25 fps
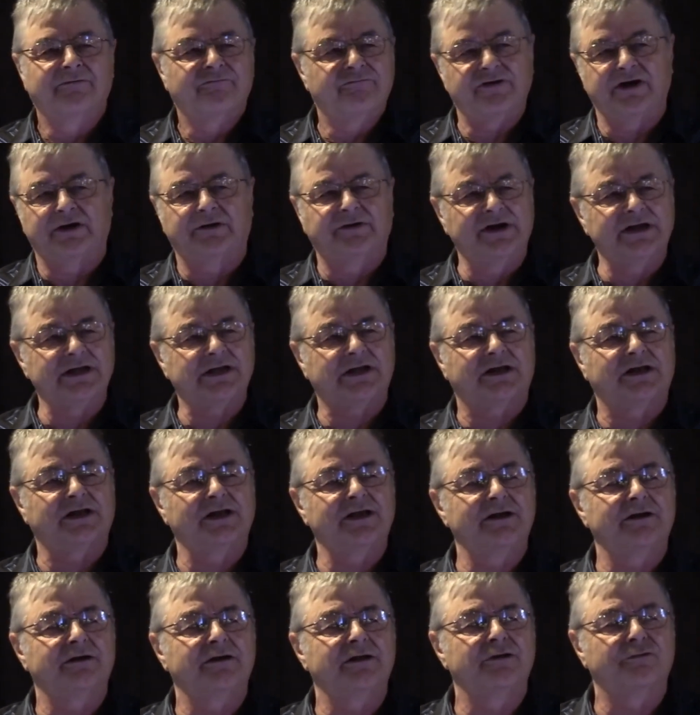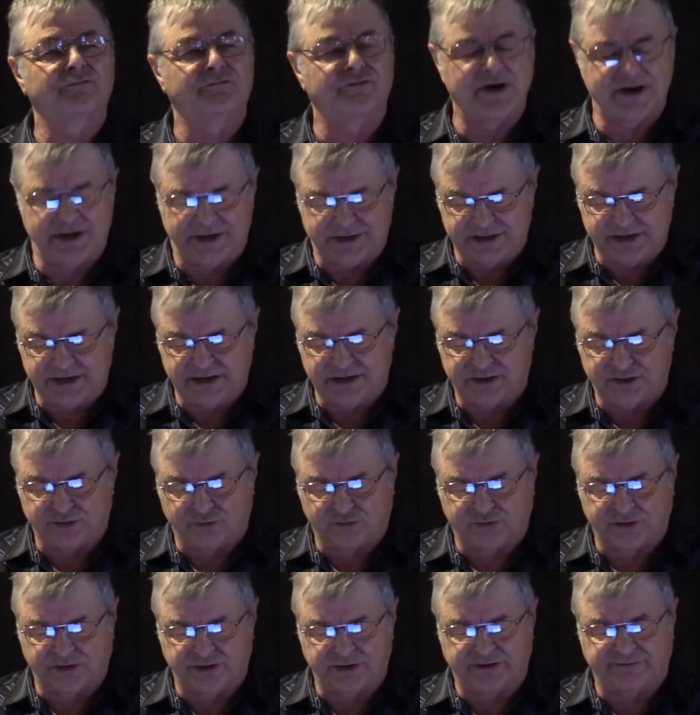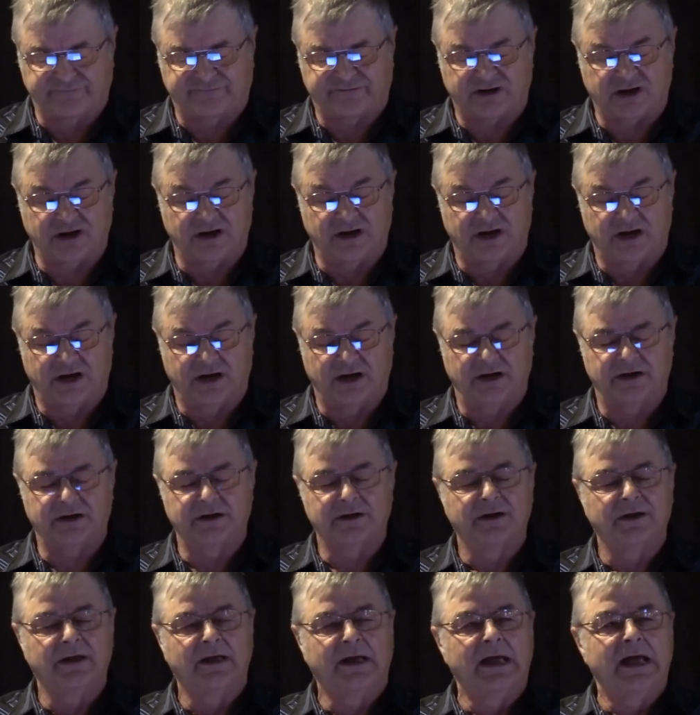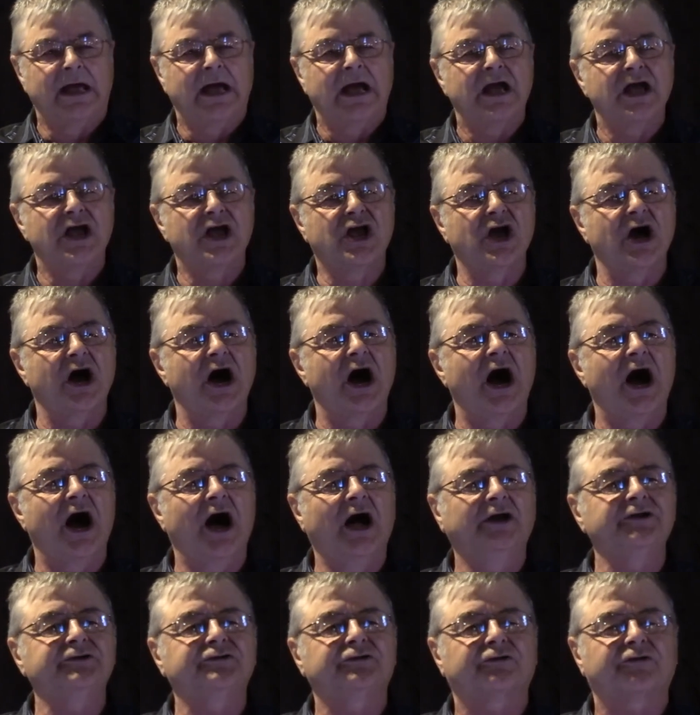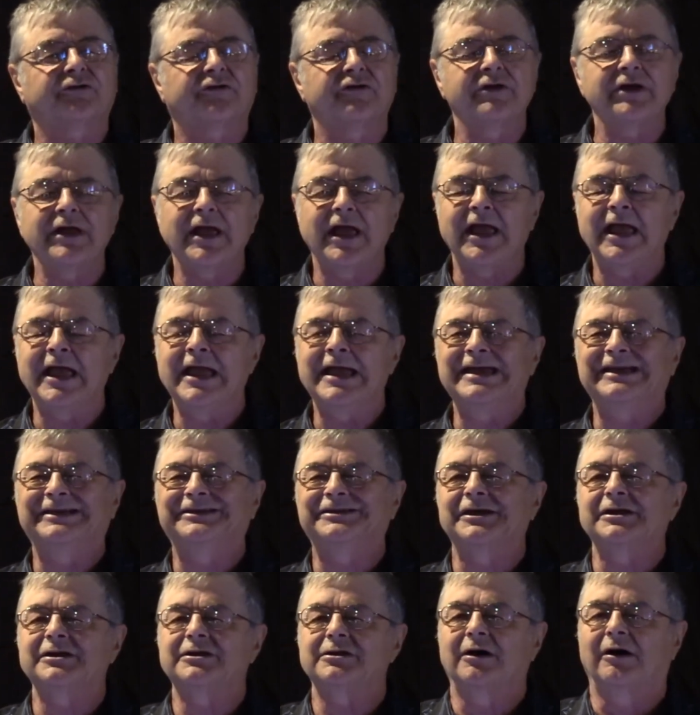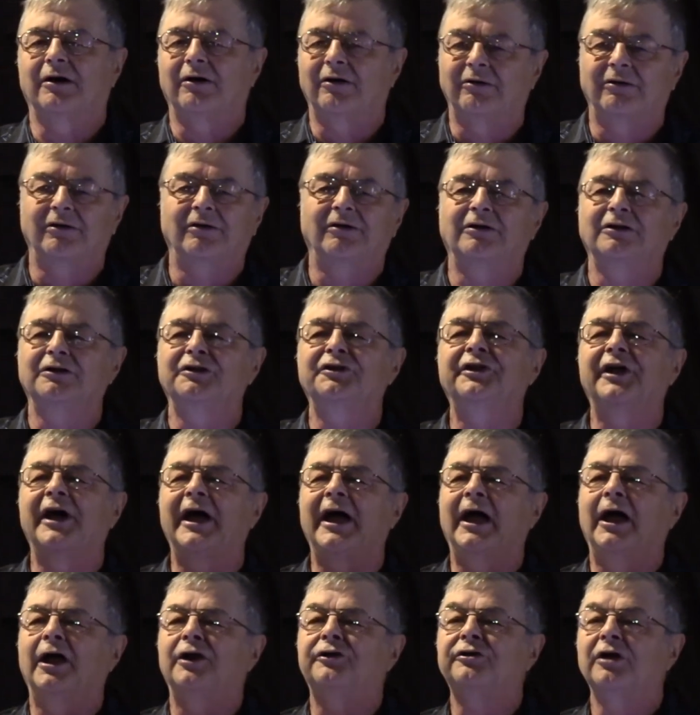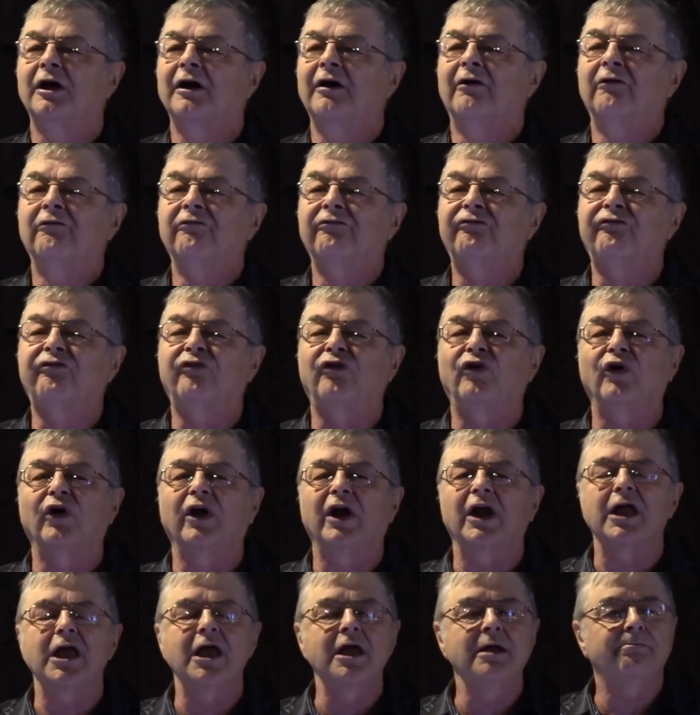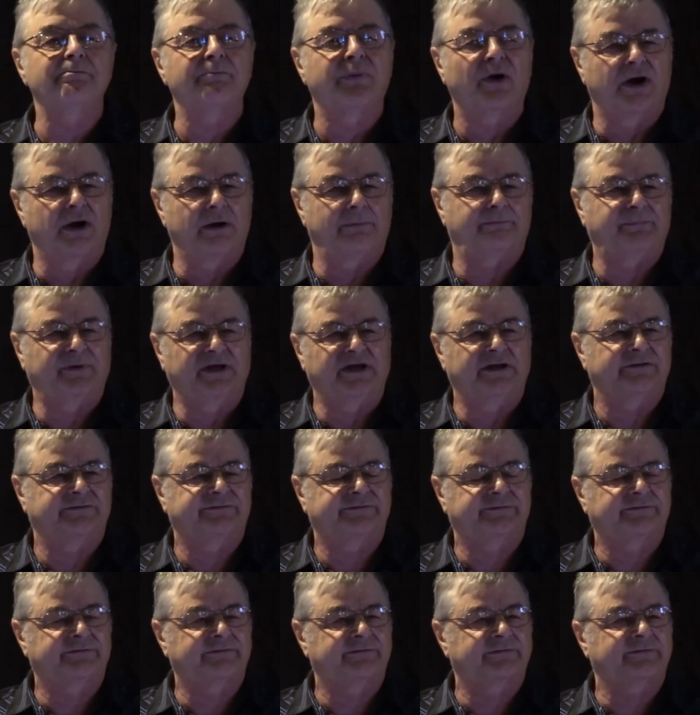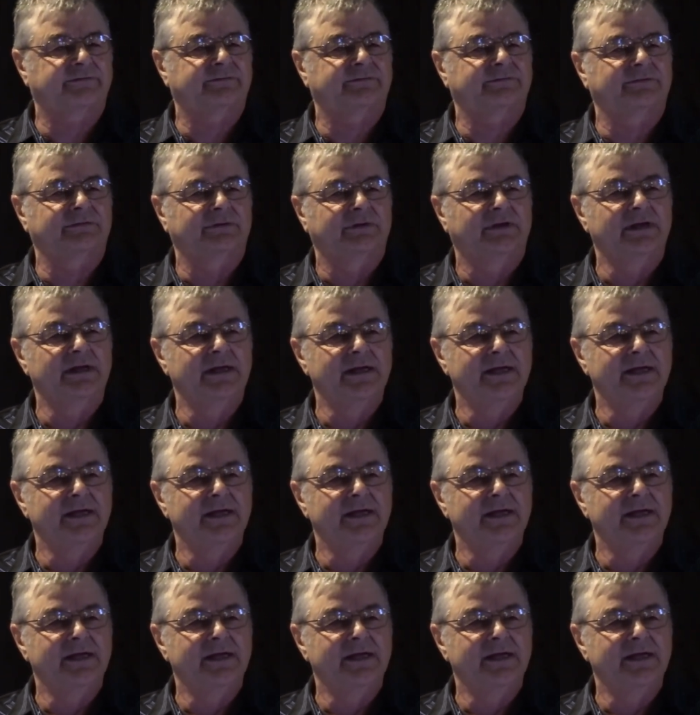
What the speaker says: Very clearly written in the Word of God, God created all that for a purpose.